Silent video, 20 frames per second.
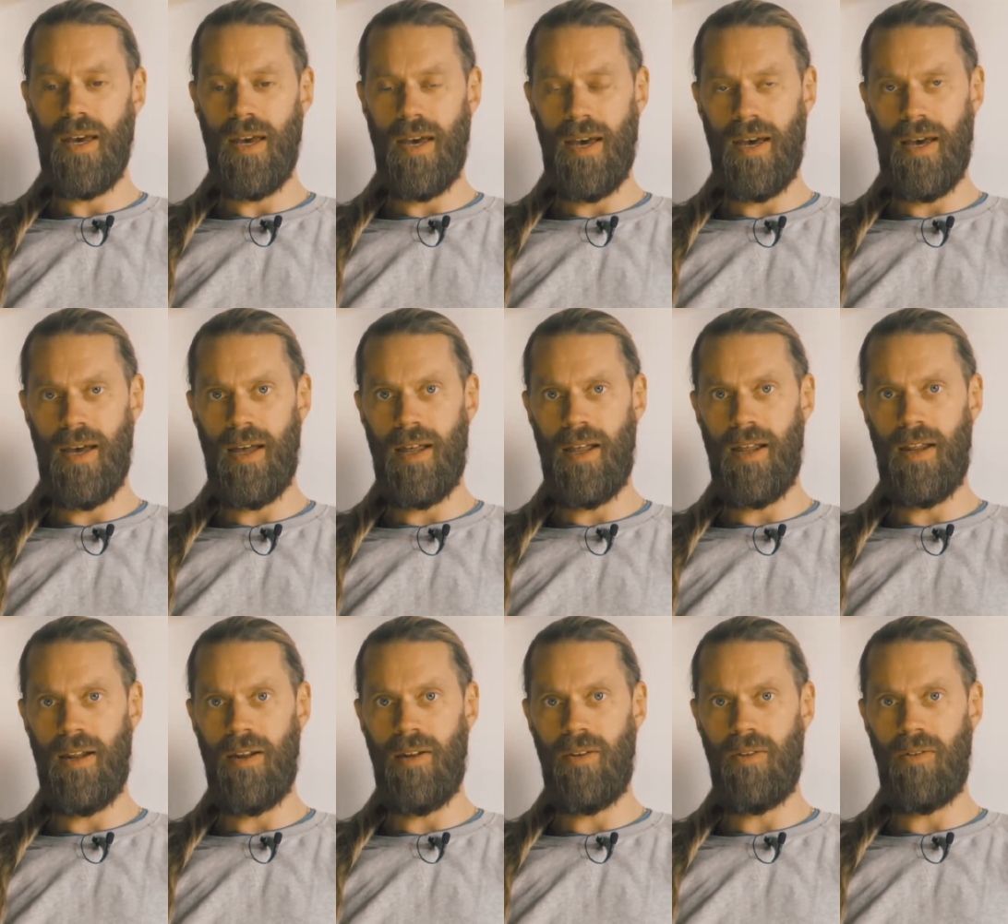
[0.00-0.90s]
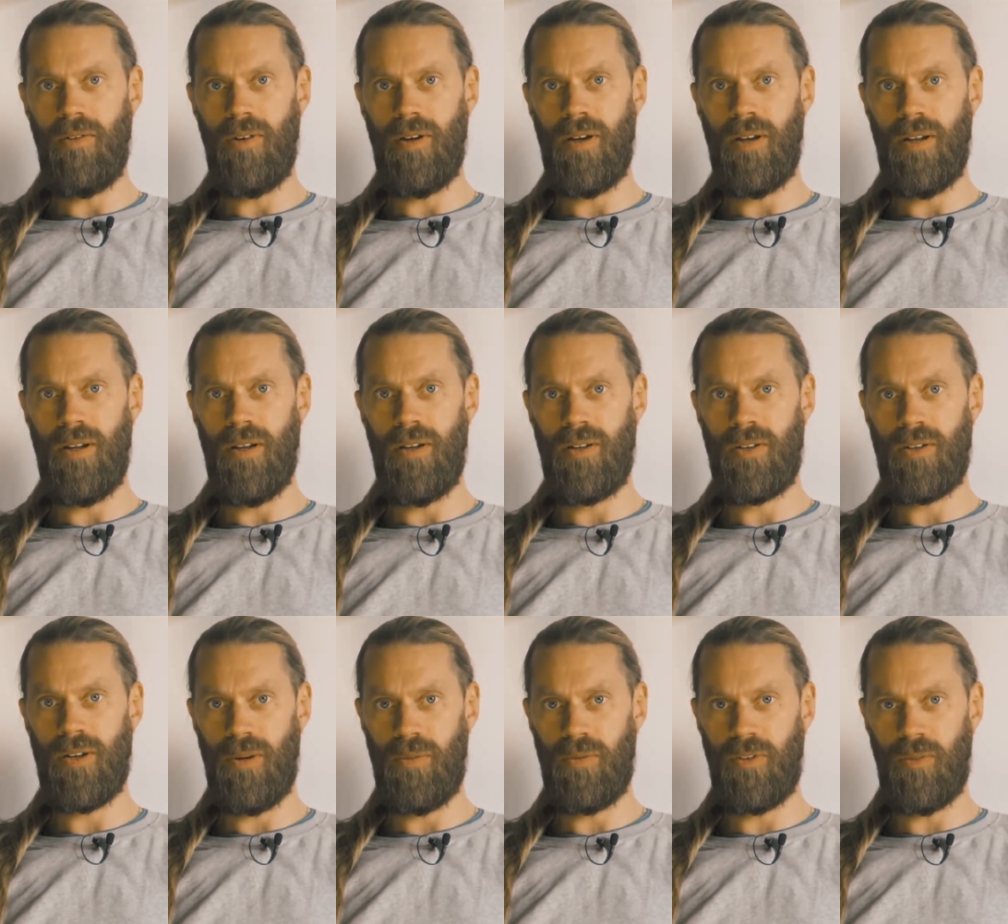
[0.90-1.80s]
And in
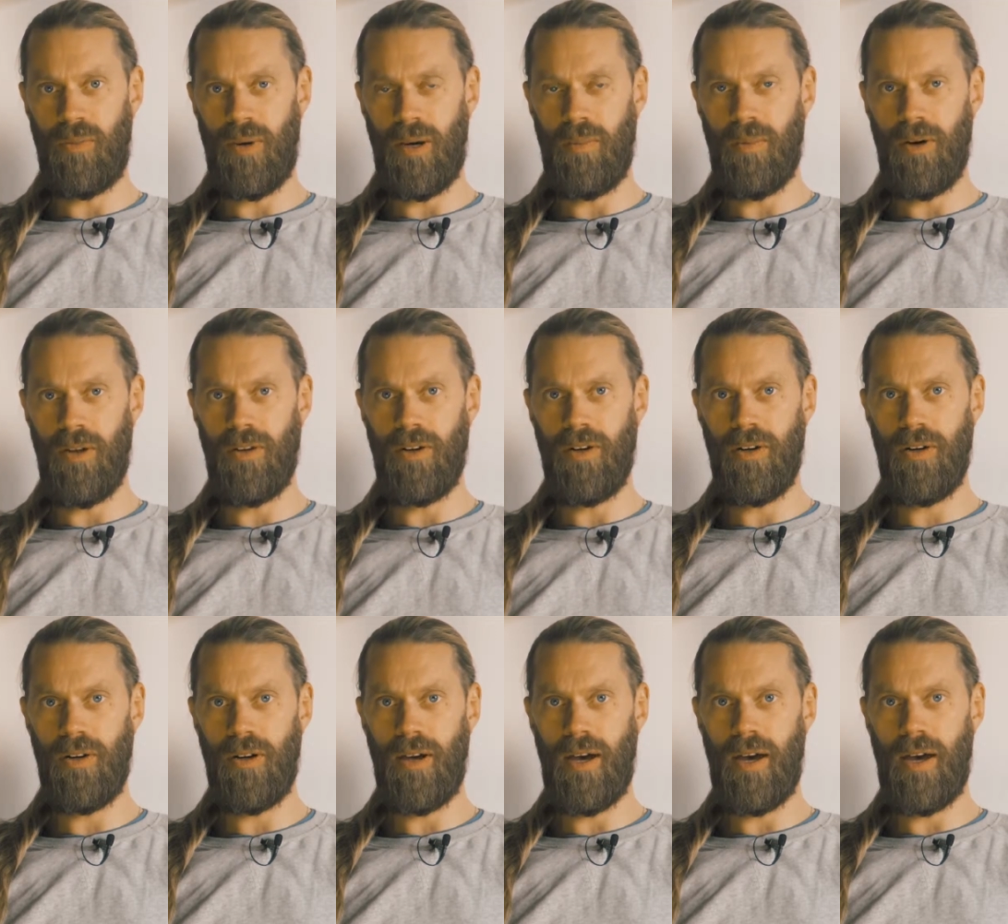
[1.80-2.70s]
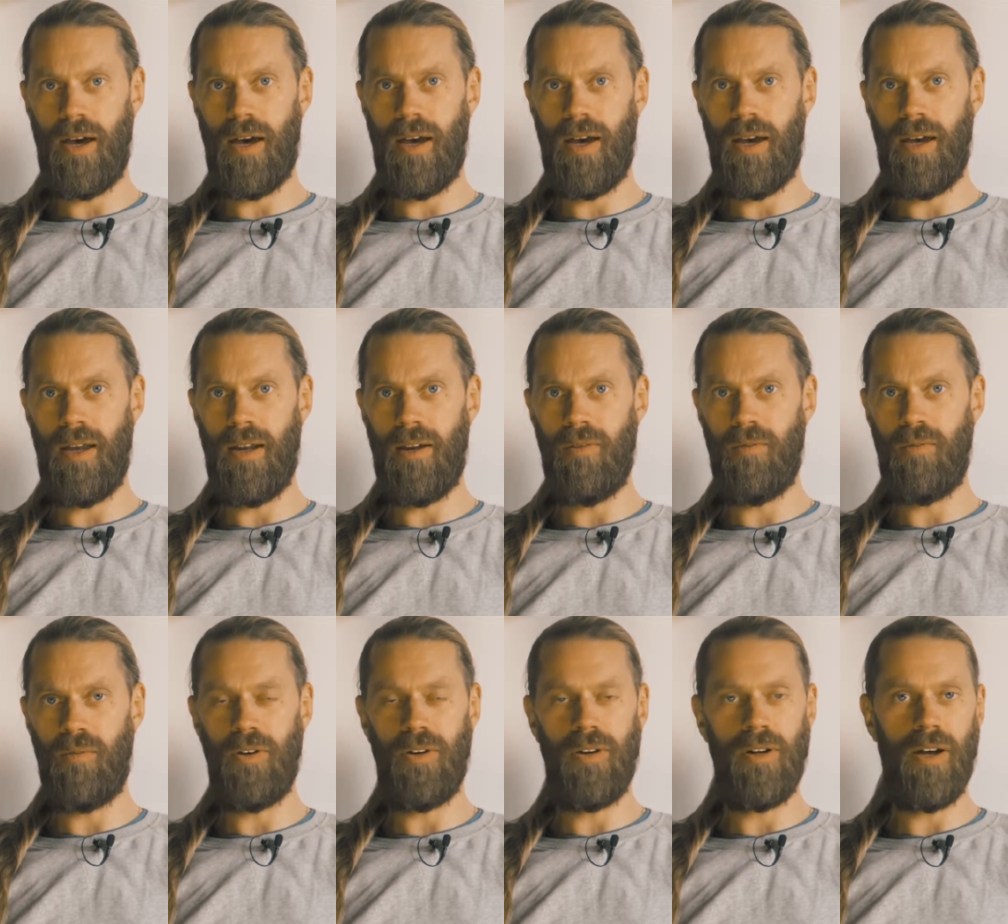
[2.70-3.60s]
terms of my mother, I
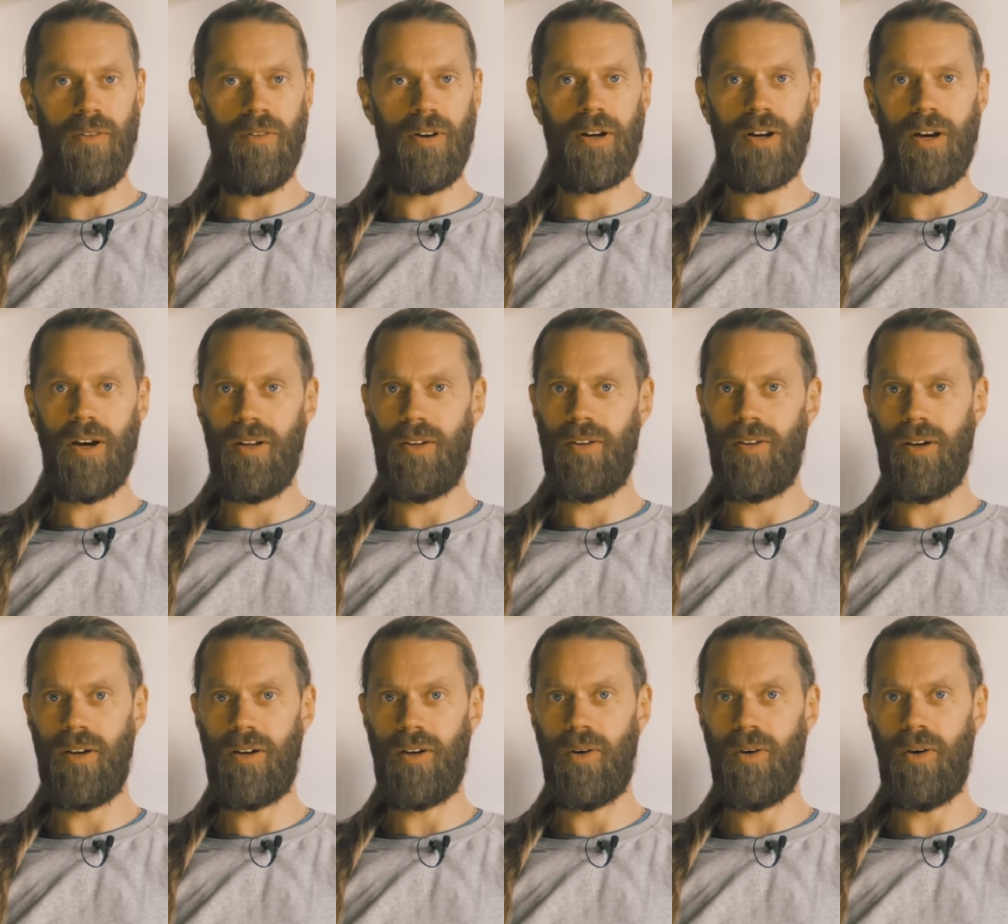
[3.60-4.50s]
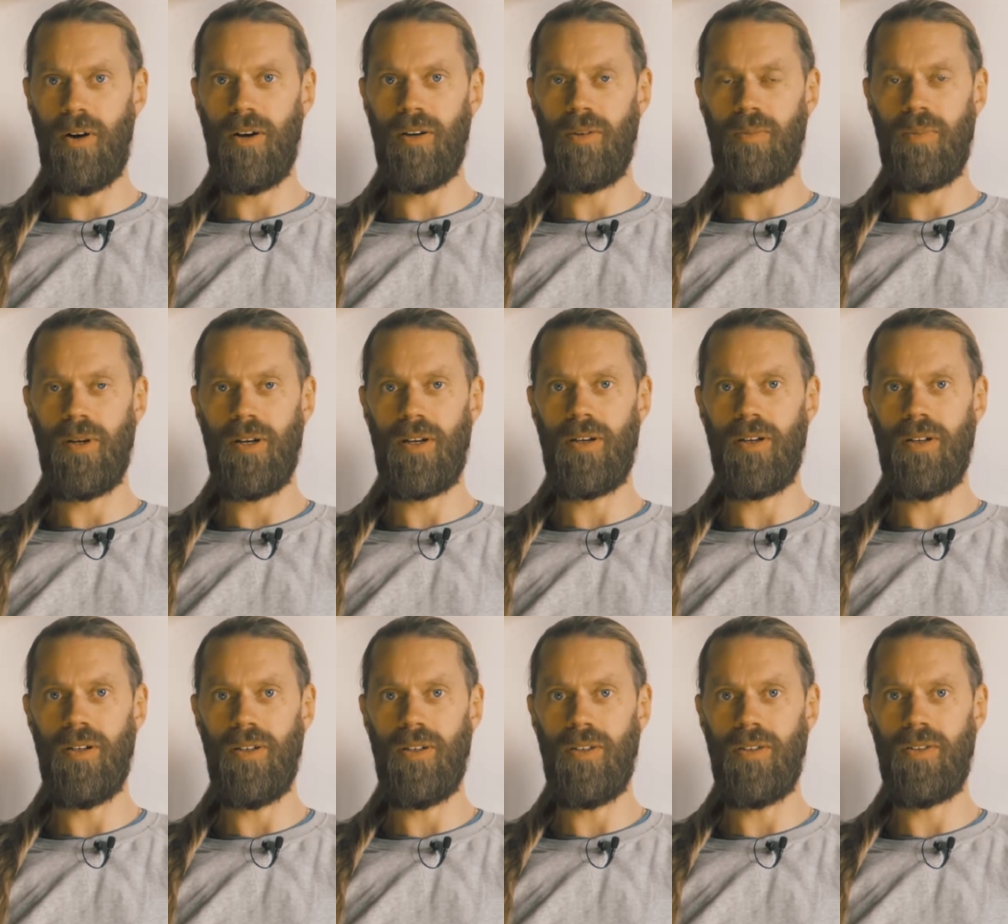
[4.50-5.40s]
would never cut the cord
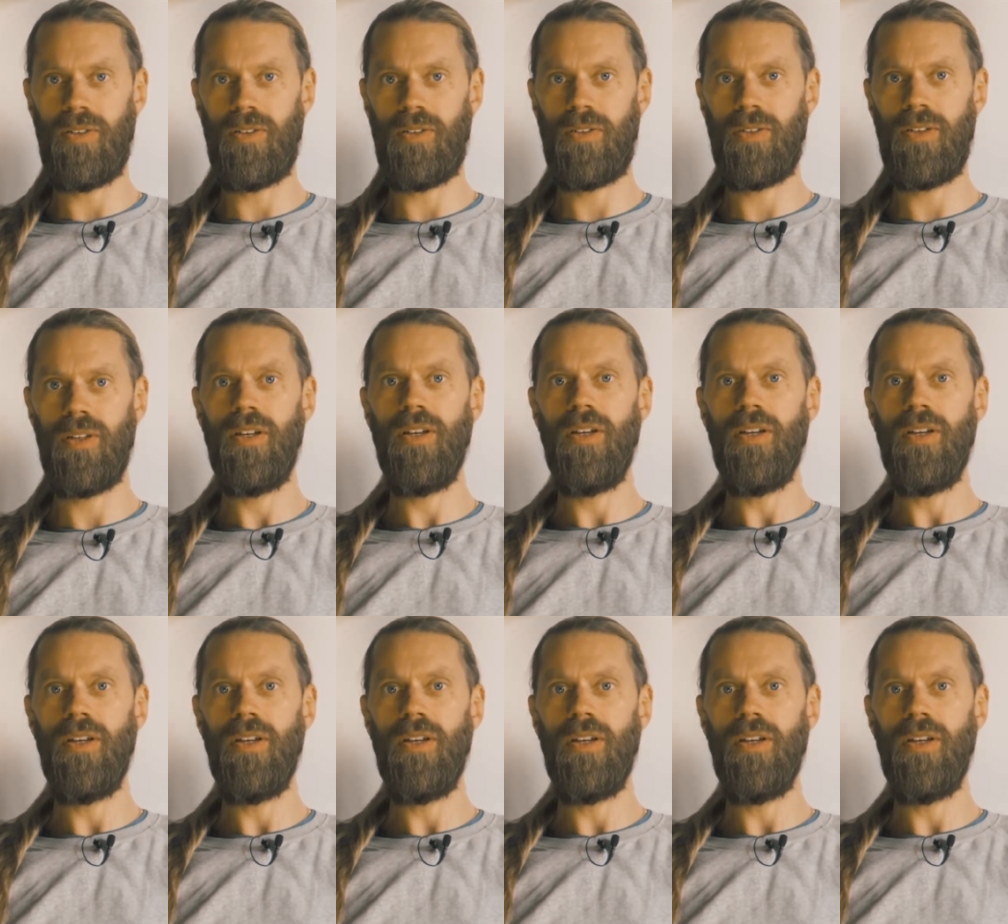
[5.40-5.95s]
because